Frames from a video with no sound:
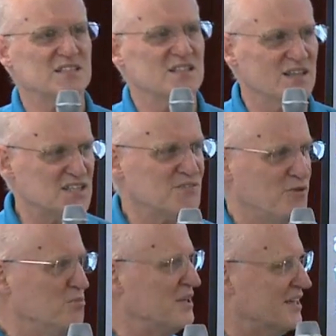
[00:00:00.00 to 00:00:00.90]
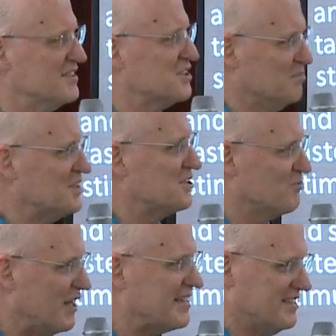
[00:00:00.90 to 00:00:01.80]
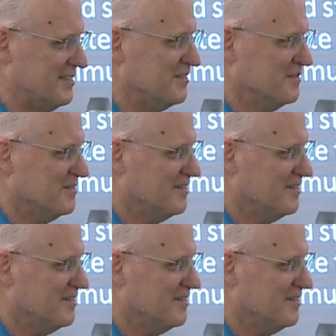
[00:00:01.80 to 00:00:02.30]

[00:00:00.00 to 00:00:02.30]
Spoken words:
it's lustful because it's misdirected.